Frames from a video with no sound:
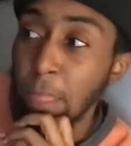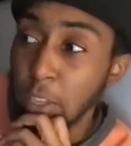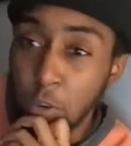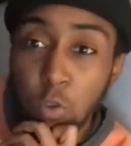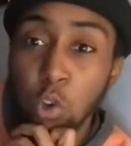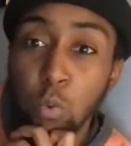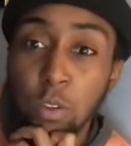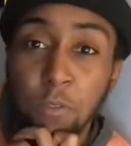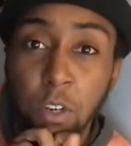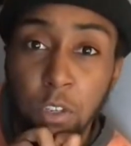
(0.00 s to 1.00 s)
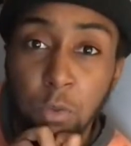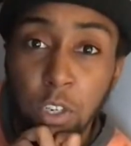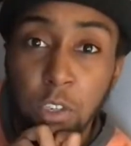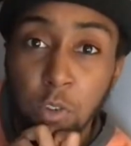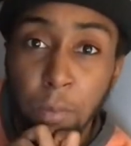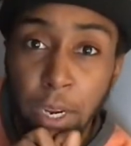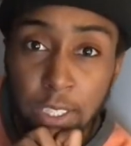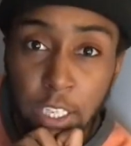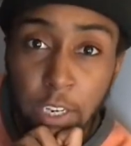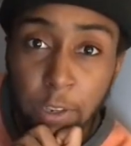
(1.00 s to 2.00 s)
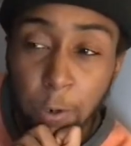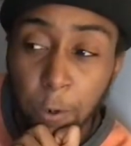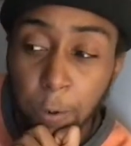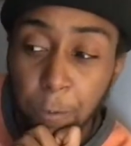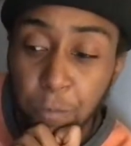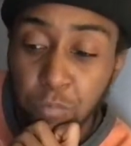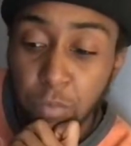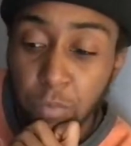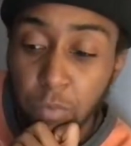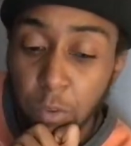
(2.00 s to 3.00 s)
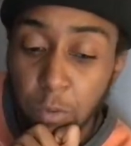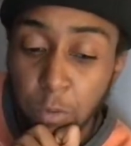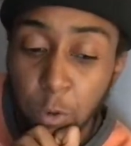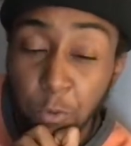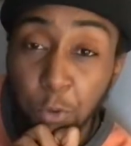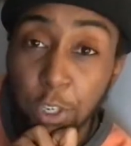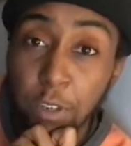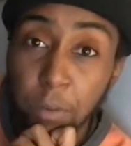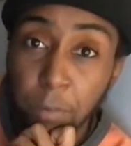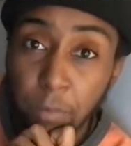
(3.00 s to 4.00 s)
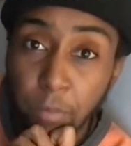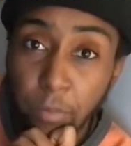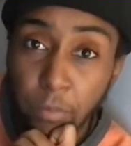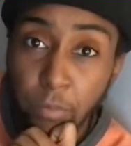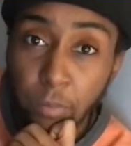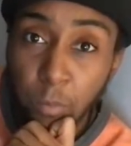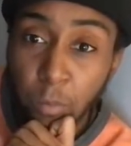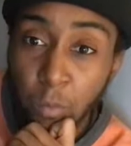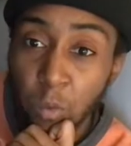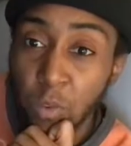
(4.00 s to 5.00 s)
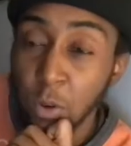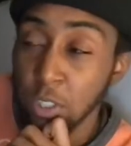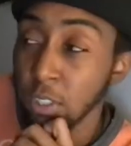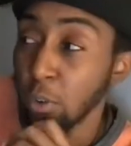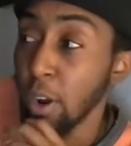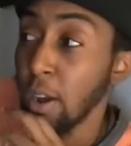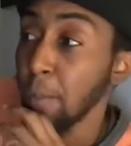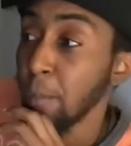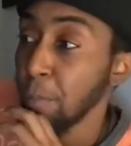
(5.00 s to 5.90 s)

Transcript: You can do what the fuck you want to do and maintain your your freedom without this crap.